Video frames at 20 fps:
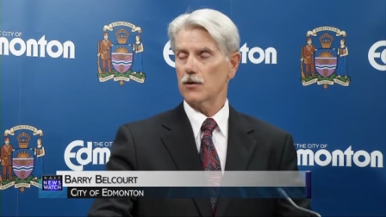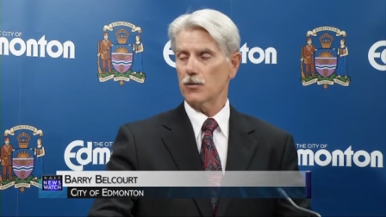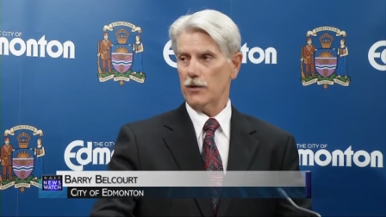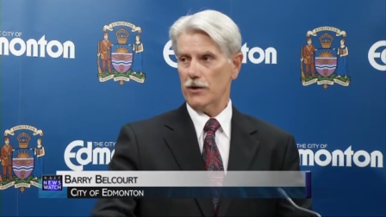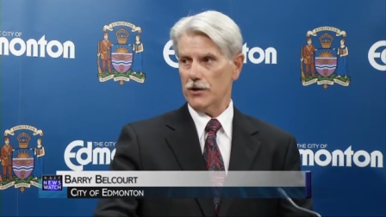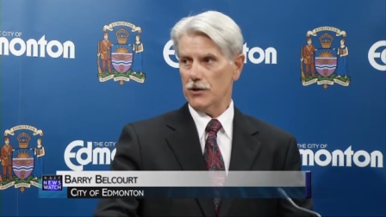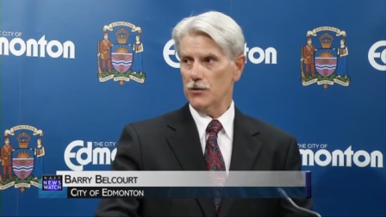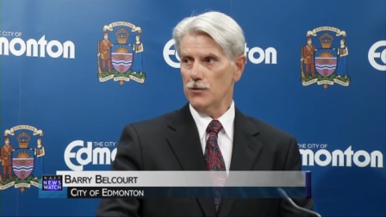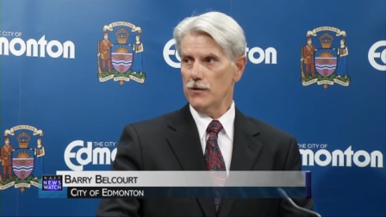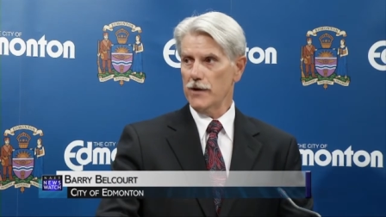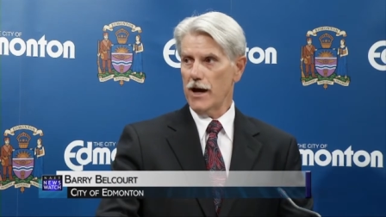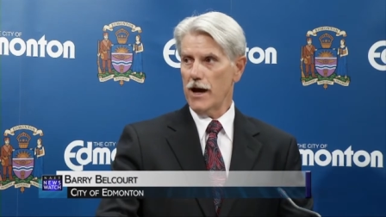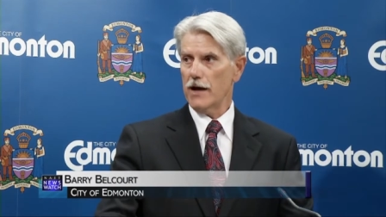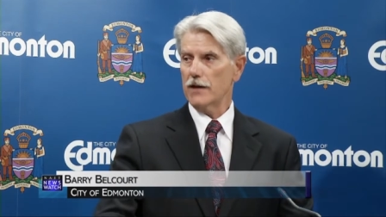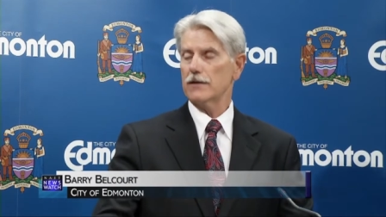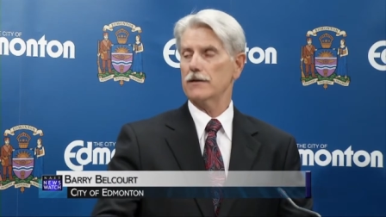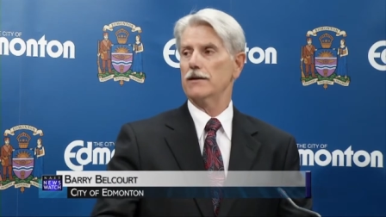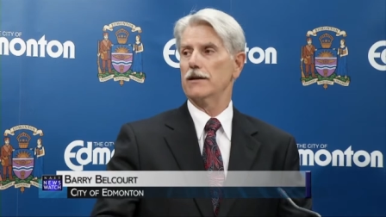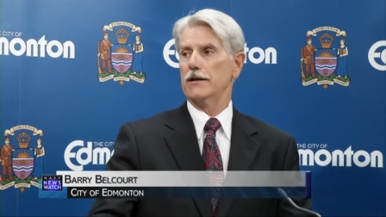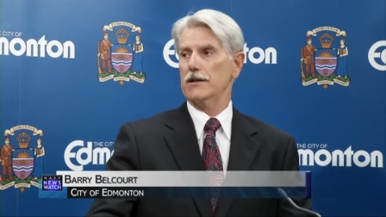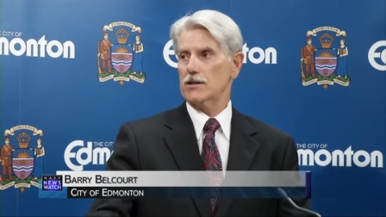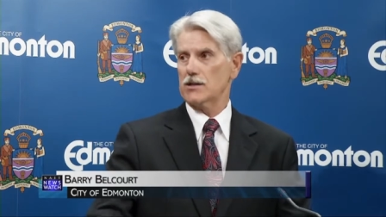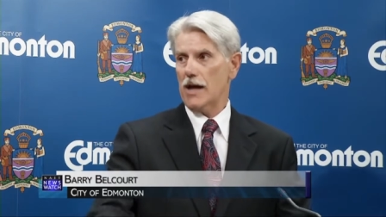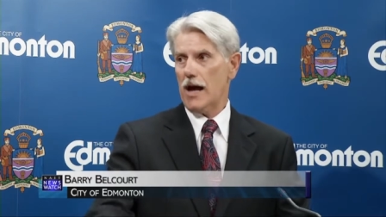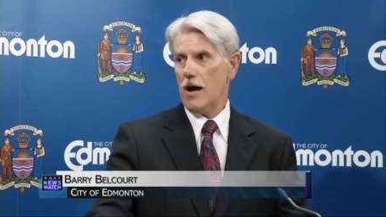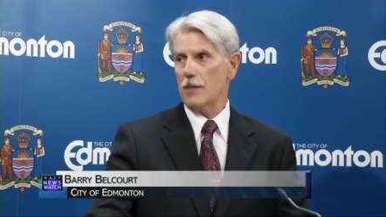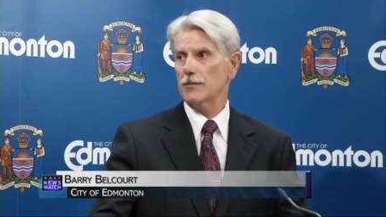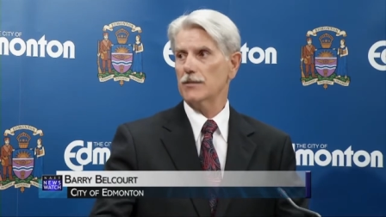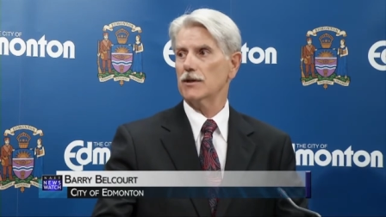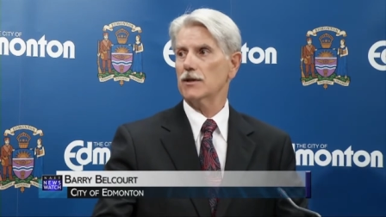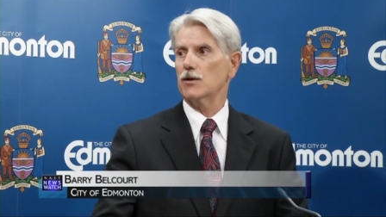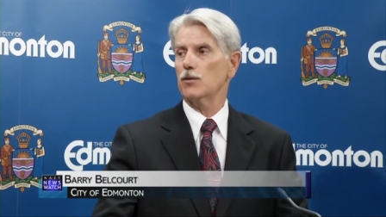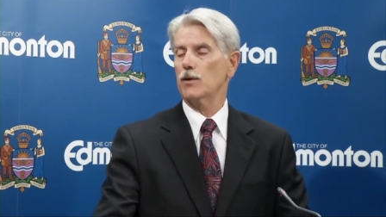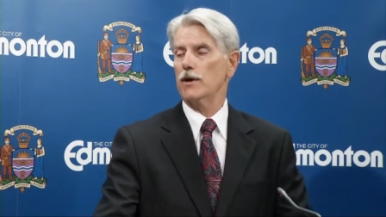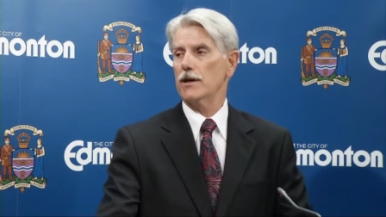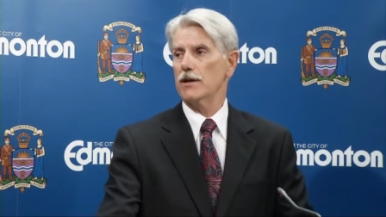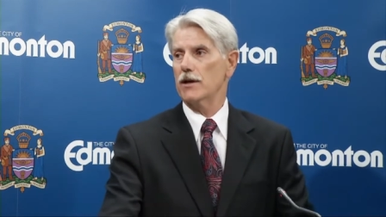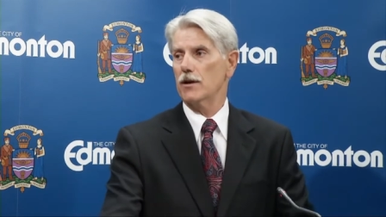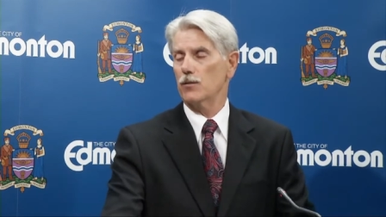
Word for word: We knew that, and it's happening the way